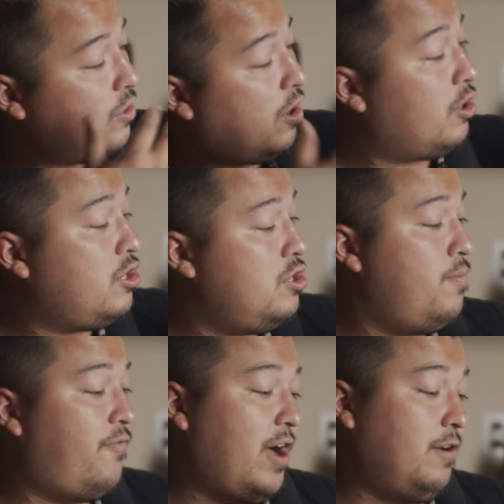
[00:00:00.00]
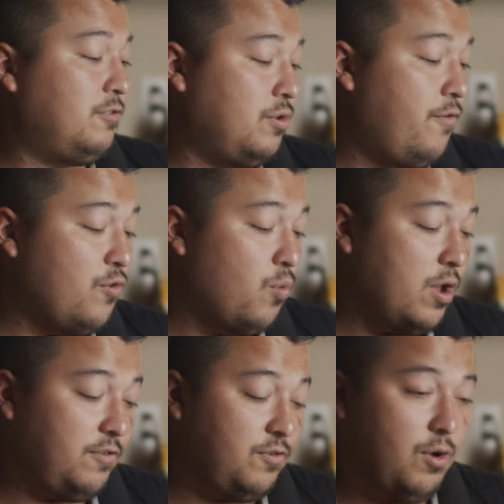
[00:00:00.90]
They're all cube files, so if you
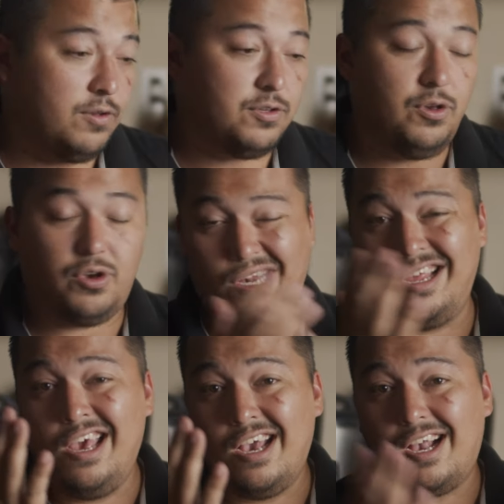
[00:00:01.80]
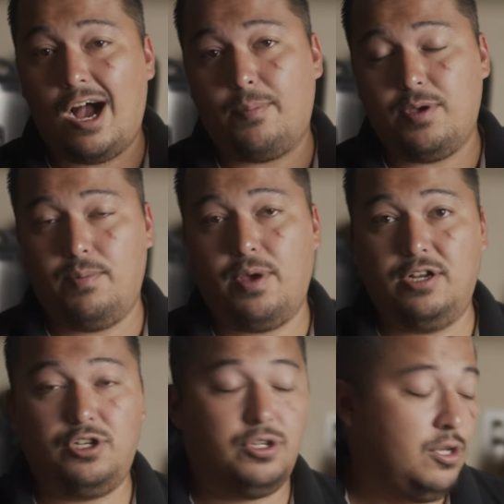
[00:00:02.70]
wanted to, also you can copy and
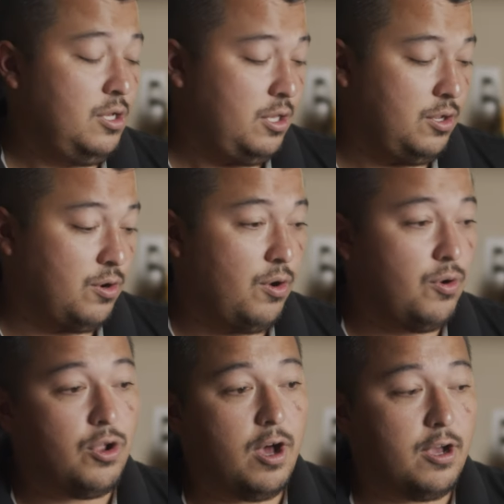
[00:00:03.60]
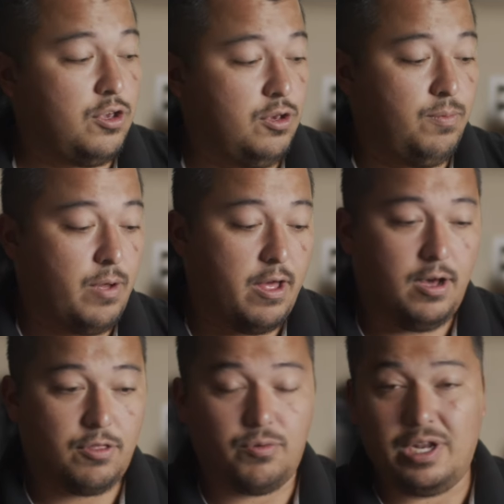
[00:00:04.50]
paste your own cube
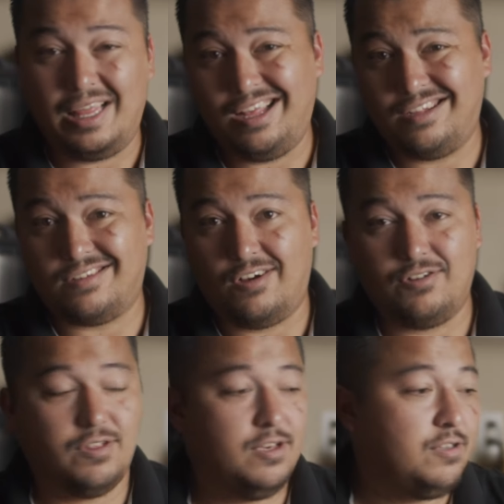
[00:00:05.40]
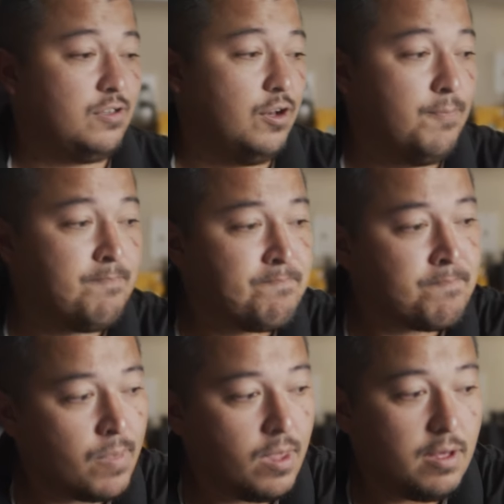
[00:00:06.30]
3D LUTs onto this. So
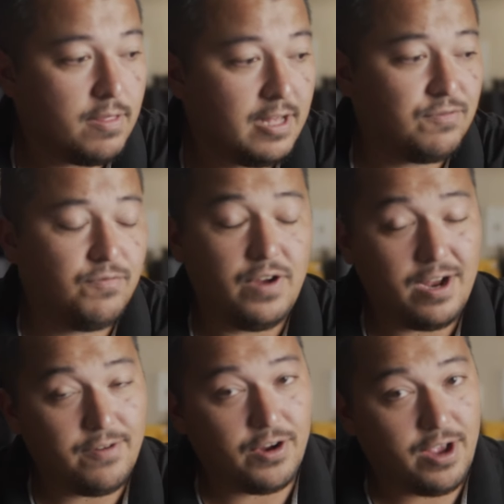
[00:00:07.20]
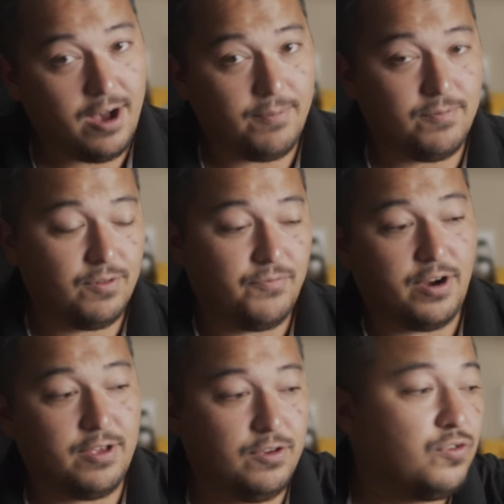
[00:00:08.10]
that's very, very helpful and
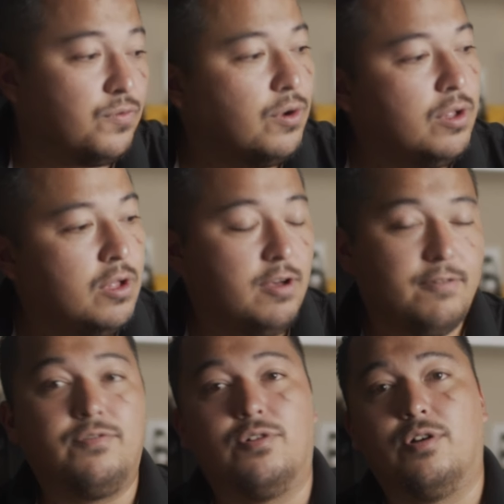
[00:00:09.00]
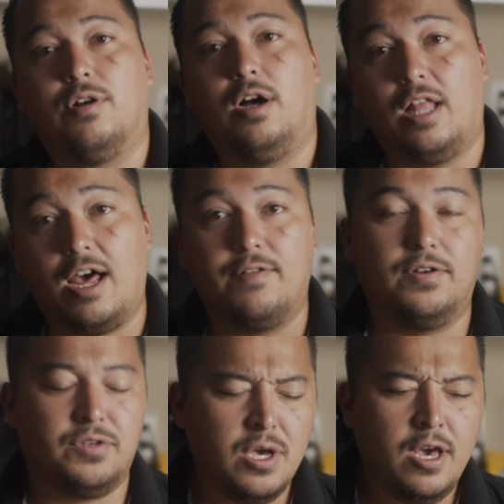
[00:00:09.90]
very useful for a lot of
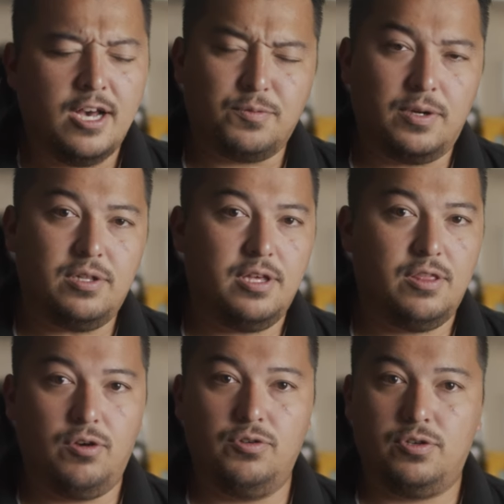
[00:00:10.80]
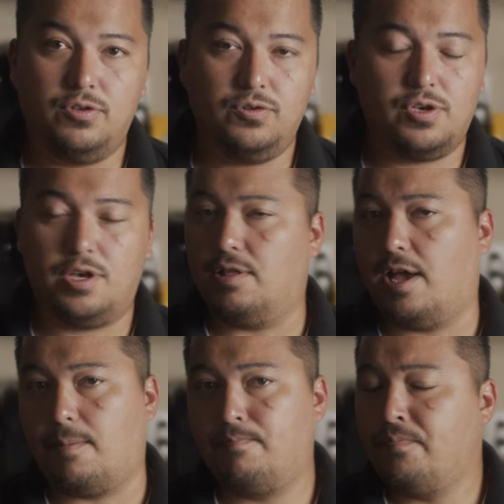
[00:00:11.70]
us, especially those using
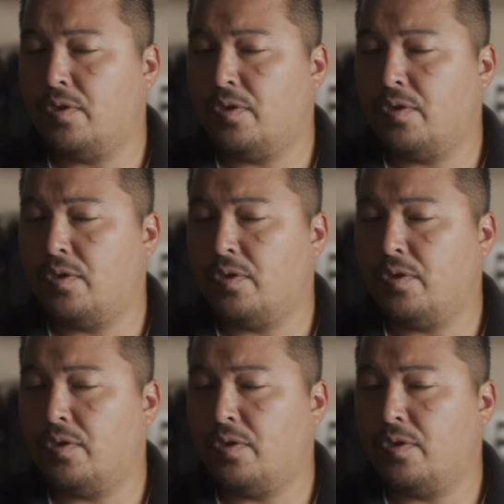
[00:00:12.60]
like